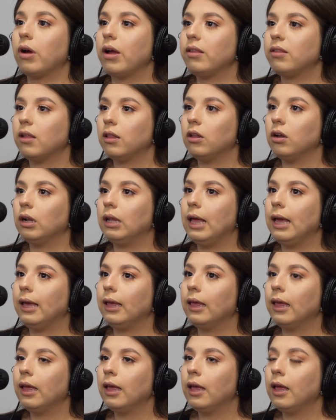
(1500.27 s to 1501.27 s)
Christ, and they're
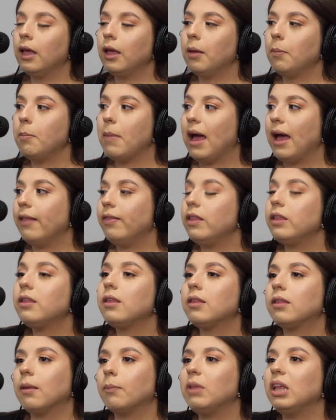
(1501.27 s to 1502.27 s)
like, man, this
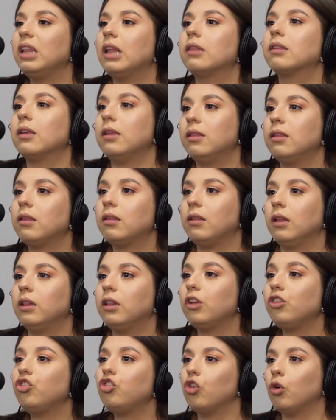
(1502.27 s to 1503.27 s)
is something that's consistent.
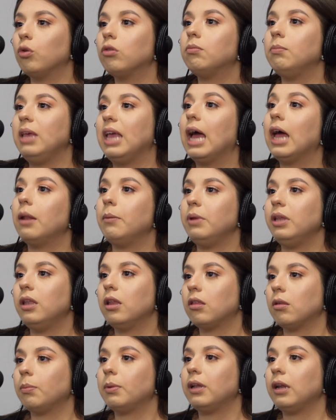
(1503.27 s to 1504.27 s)
This shows me how to be
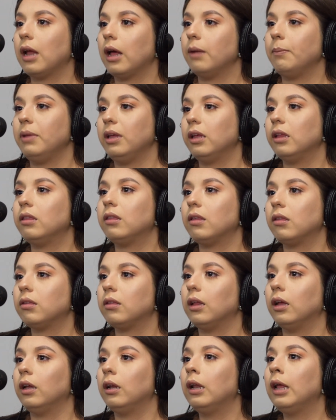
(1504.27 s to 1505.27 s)
disciplined, how to be
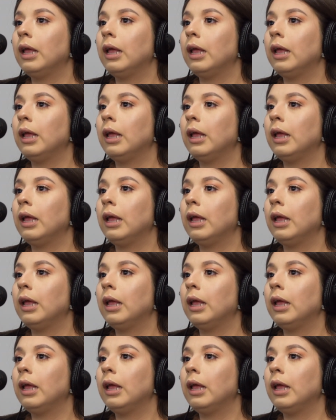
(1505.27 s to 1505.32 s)
consistent.